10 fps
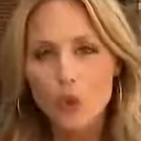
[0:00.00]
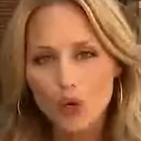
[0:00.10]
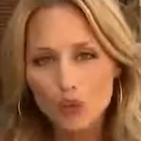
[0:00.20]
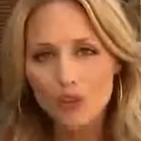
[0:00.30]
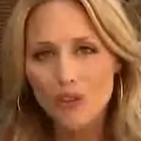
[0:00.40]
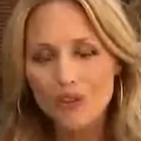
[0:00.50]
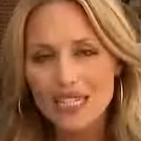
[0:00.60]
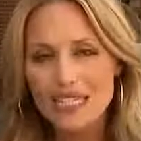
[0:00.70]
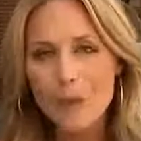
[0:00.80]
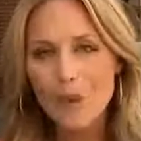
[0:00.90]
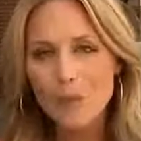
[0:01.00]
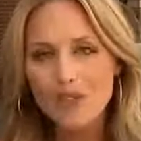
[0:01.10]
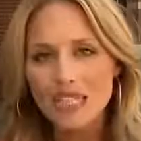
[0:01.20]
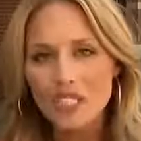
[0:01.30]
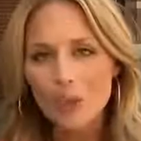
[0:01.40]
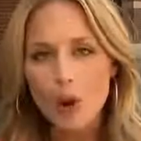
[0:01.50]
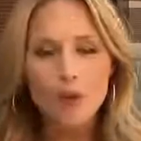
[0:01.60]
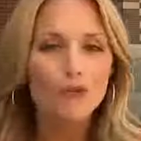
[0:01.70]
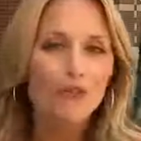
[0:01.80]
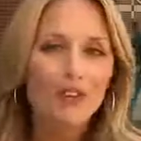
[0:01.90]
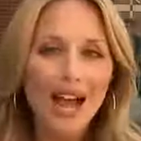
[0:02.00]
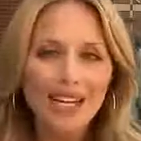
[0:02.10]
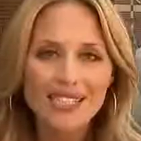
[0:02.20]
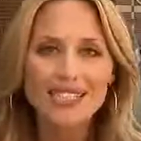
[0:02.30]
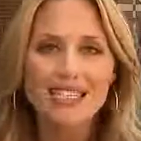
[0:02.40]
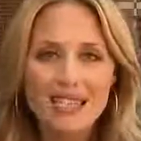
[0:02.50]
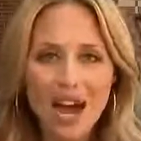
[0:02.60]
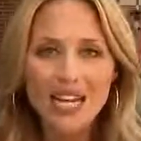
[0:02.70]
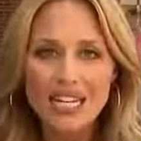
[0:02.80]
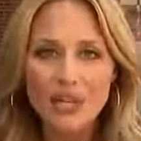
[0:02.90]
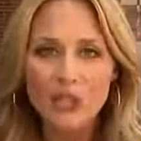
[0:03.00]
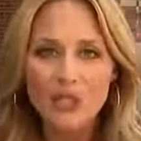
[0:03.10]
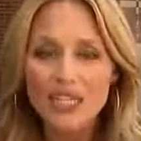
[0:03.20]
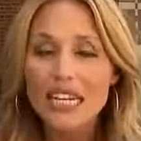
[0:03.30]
worked for the Lee's Summit Police Department for the last nine years.